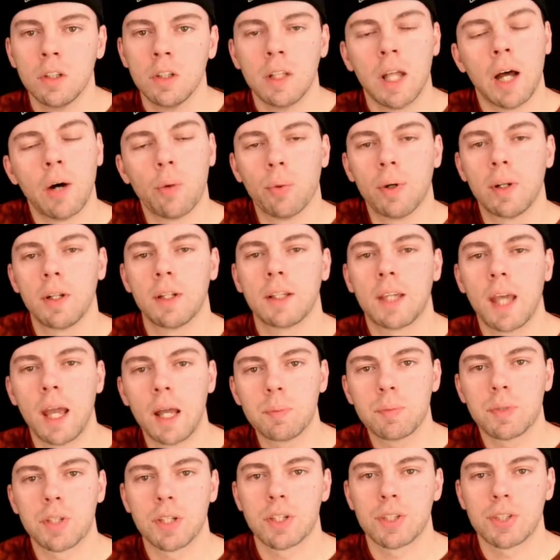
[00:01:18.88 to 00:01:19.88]
Now when it
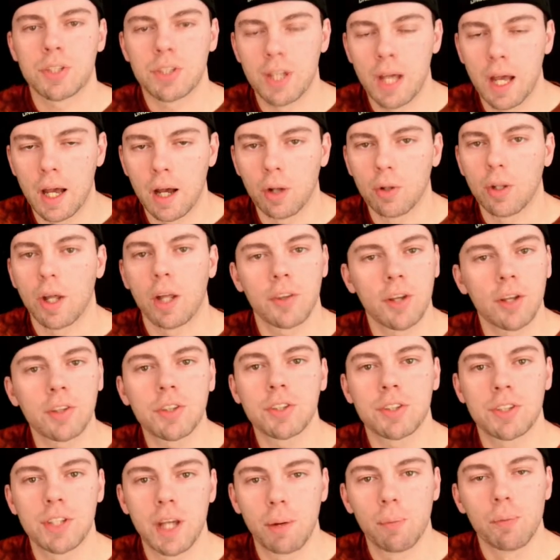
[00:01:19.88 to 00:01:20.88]
came to the sound, I thought
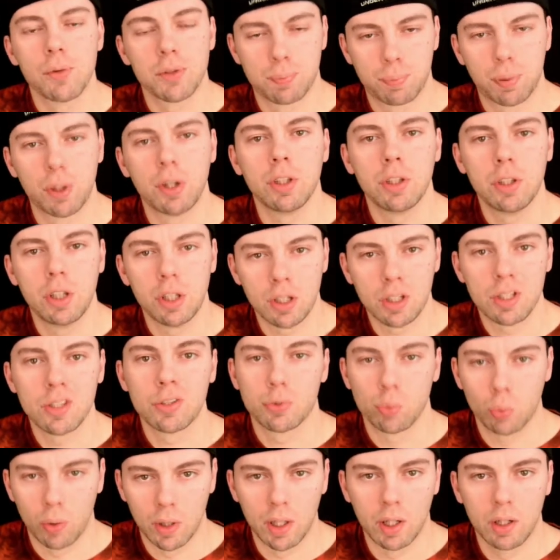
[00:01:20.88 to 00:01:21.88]
the sound was pretty good
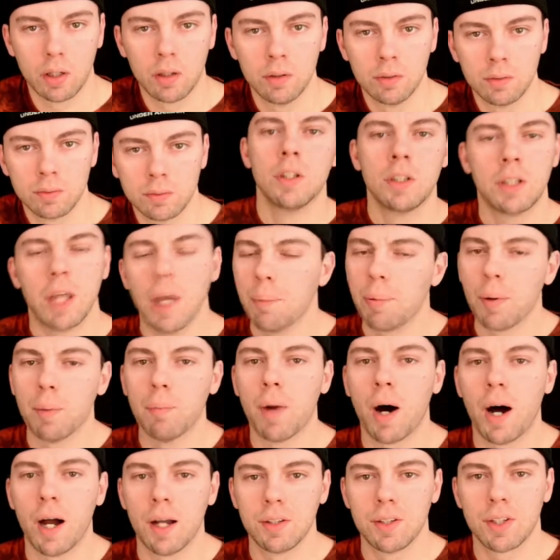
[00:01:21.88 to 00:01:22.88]
as well. Keep in
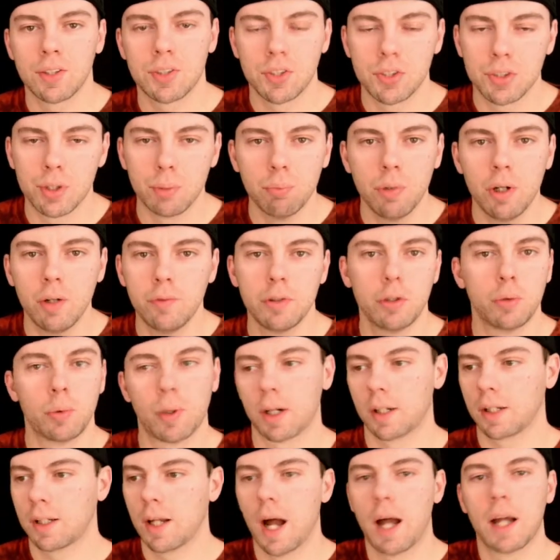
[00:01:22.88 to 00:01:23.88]
mind, this is a movie
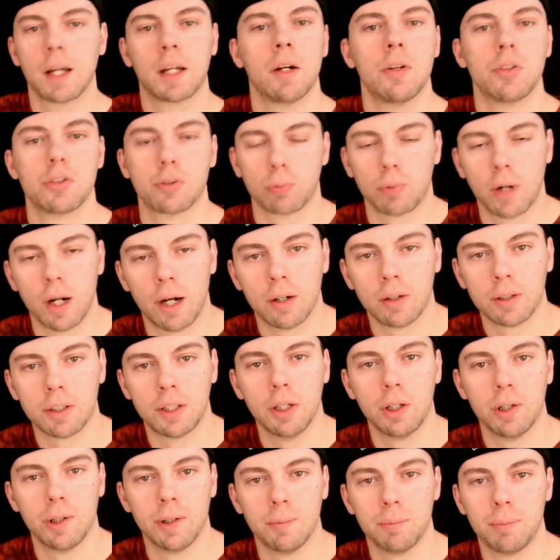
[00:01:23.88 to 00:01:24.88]
where a guy goes around
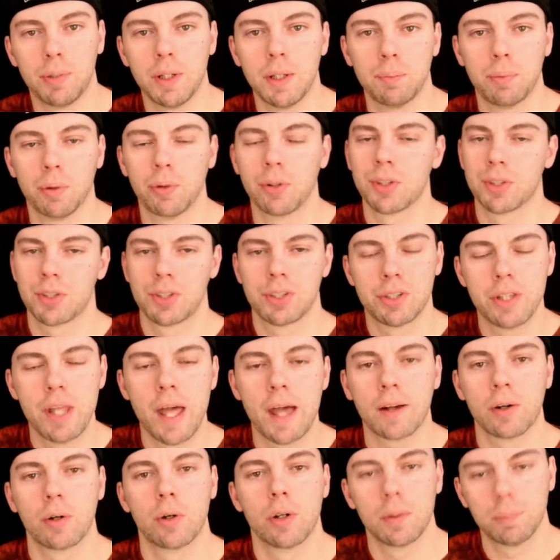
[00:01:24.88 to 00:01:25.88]
killing people. This is
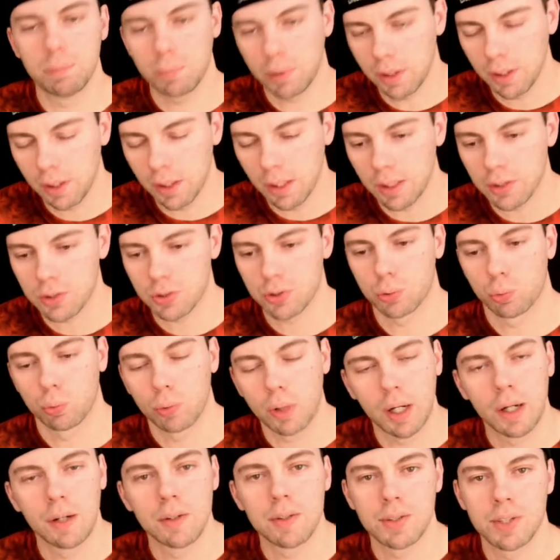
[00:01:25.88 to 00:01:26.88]
not going to be a
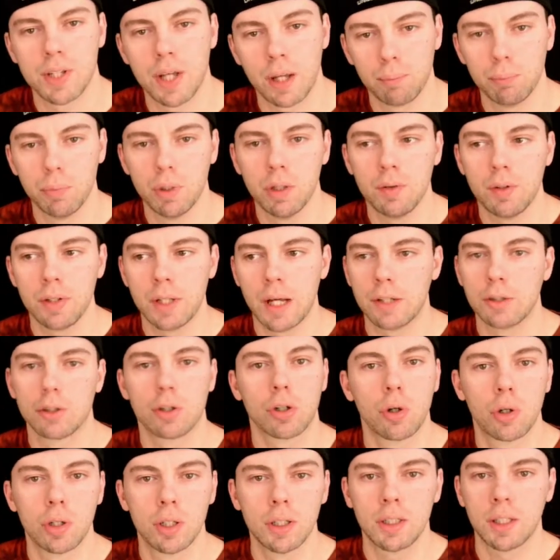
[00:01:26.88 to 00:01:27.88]
surround sound movie that
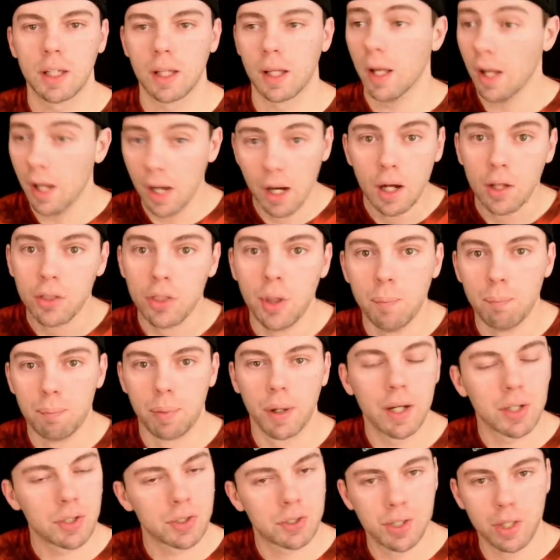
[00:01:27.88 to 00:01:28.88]
you're going to get the
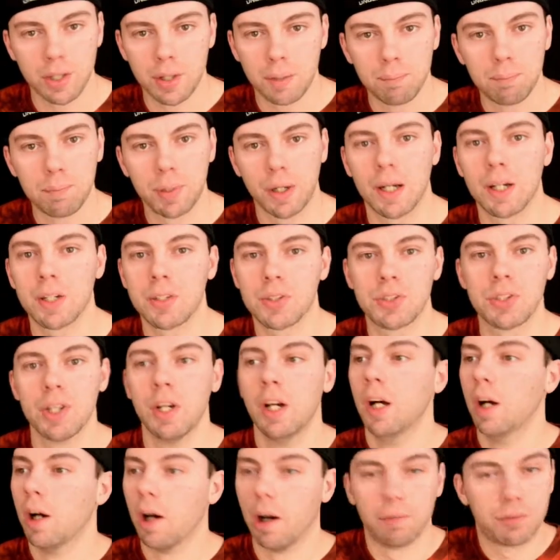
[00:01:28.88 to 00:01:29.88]
best of the best
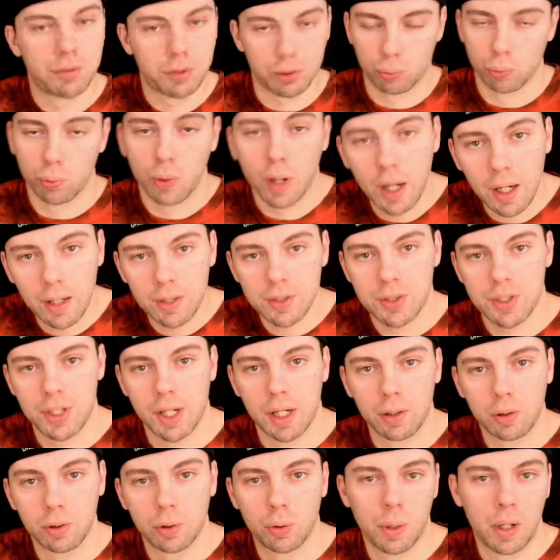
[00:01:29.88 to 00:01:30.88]
of surround
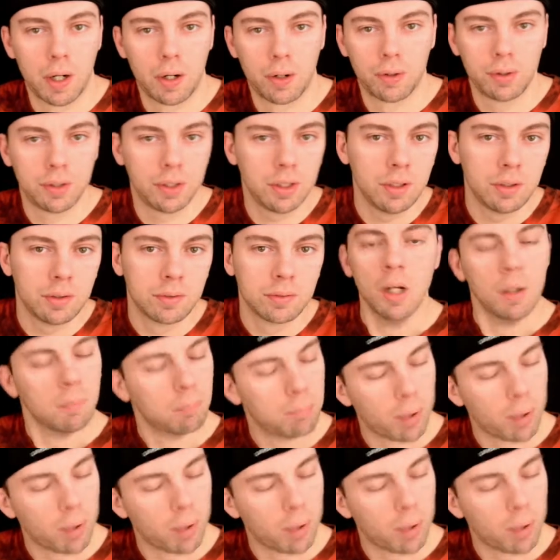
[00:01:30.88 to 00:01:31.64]
sound quality.